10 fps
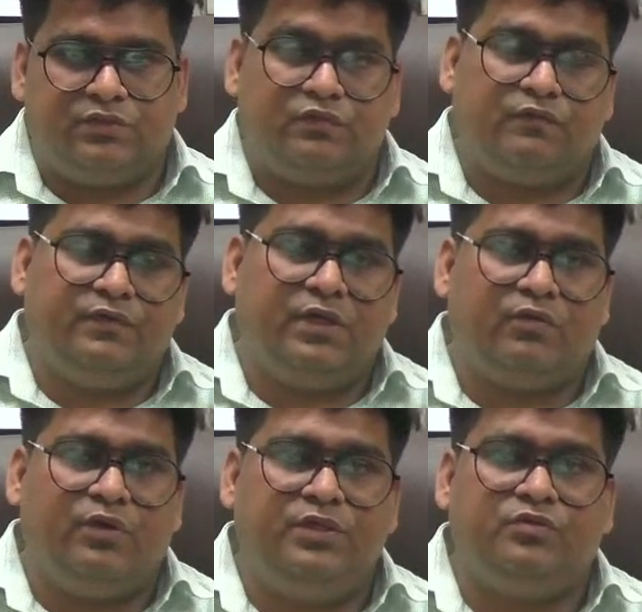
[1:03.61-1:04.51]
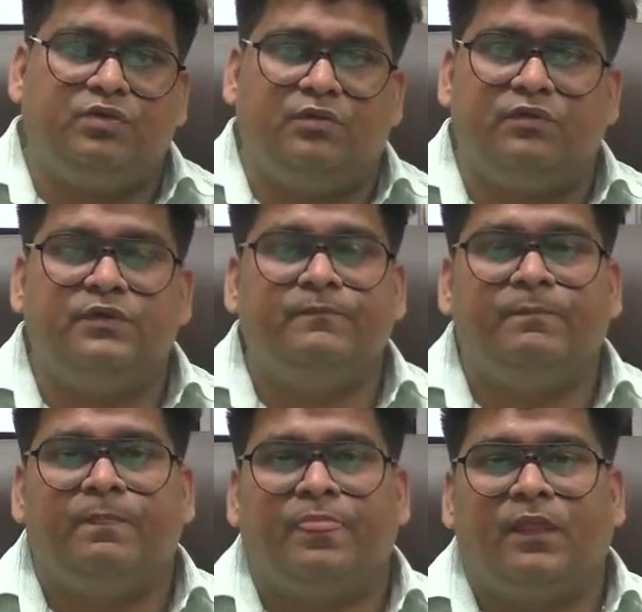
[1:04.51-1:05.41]
So we are going to cover
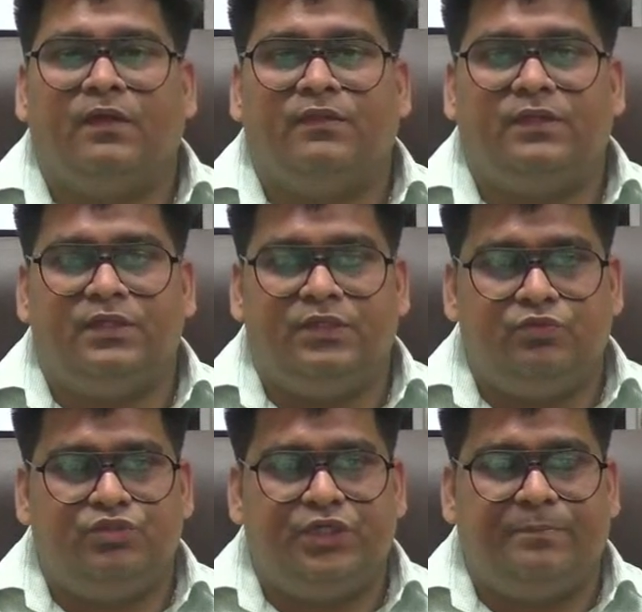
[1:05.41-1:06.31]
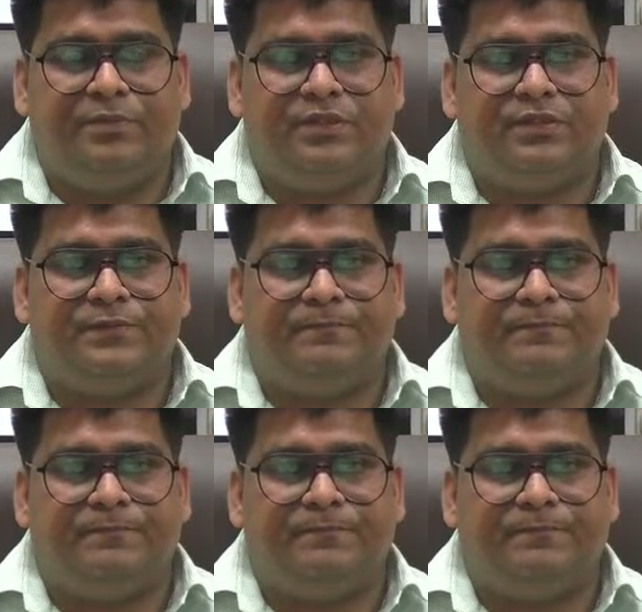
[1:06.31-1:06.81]
the new chapter